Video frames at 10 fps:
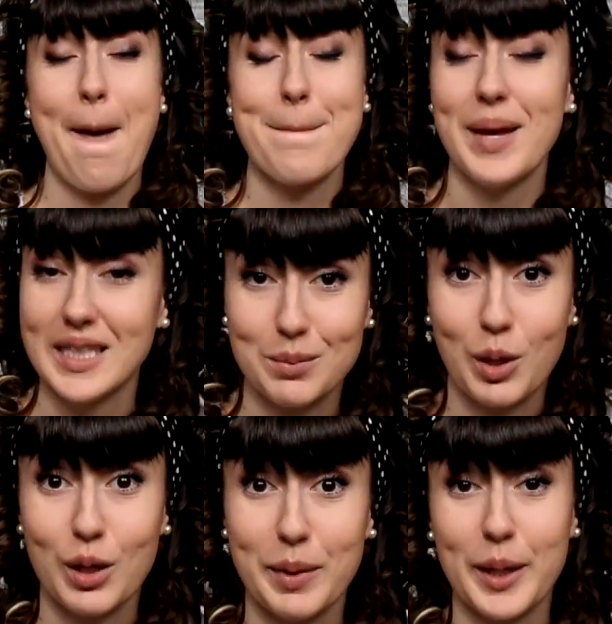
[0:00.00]
Best
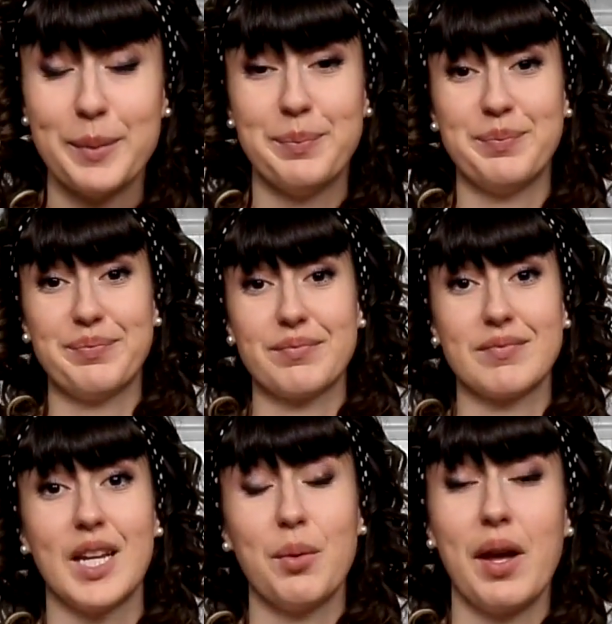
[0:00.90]
part about it.
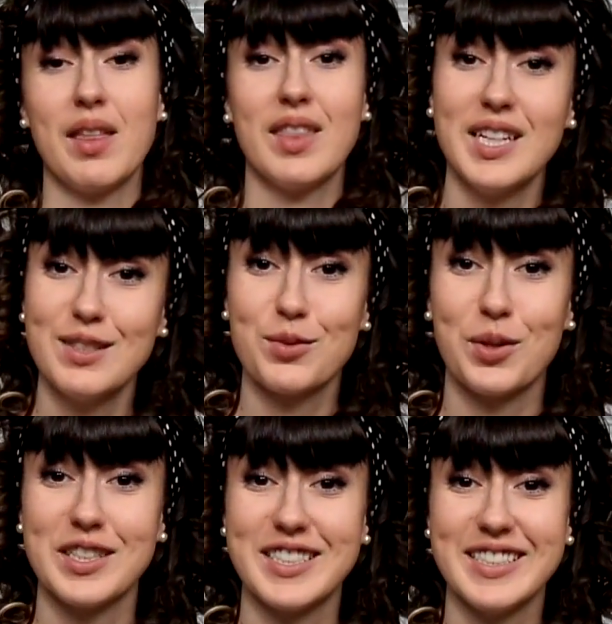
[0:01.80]
Anyway, thanks for
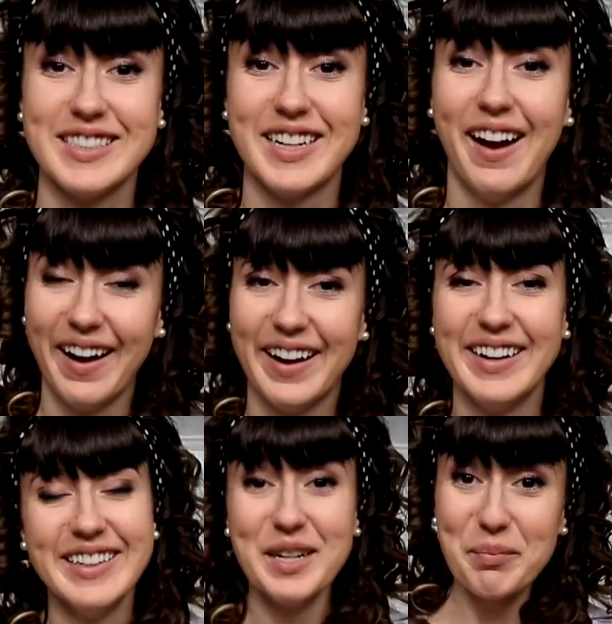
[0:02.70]
watching.
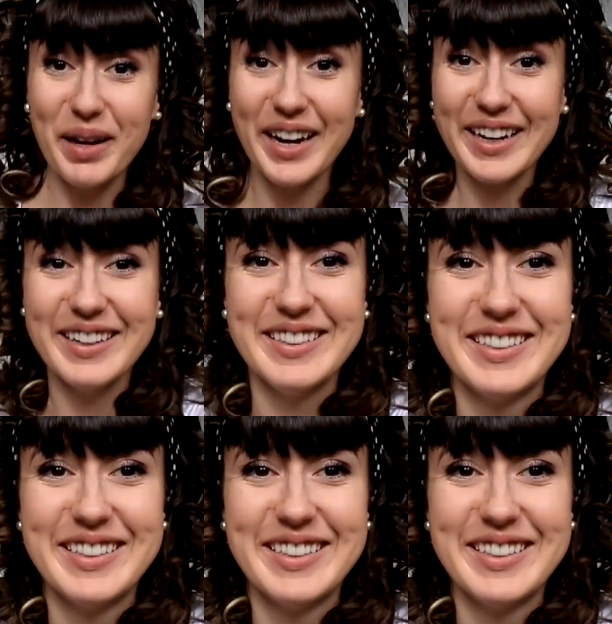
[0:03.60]
Bye!